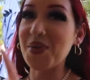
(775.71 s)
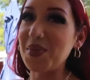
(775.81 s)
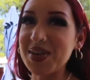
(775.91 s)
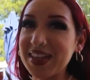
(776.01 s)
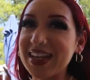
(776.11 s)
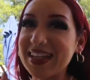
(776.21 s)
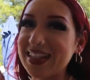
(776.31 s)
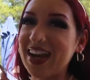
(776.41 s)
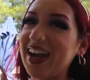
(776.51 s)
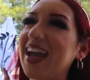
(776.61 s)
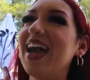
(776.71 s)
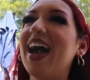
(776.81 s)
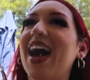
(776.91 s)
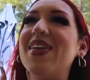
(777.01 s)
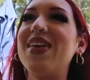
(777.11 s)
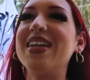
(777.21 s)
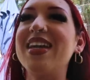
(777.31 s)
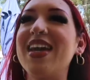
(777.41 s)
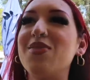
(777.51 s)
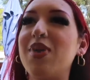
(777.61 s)
One more thing, sorry. I want to
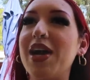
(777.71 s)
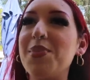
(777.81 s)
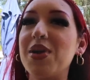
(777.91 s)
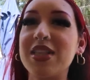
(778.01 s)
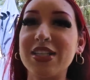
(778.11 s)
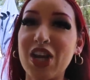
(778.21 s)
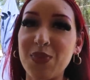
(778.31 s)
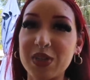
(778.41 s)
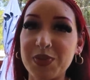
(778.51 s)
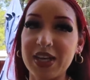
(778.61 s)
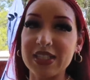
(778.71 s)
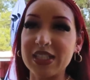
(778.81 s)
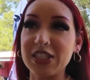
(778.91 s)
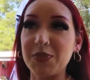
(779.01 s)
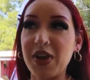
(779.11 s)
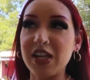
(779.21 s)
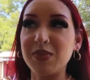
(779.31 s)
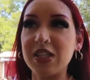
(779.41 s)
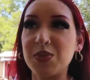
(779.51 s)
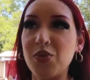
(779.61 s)
get my birthday Starbucks because he surprised me this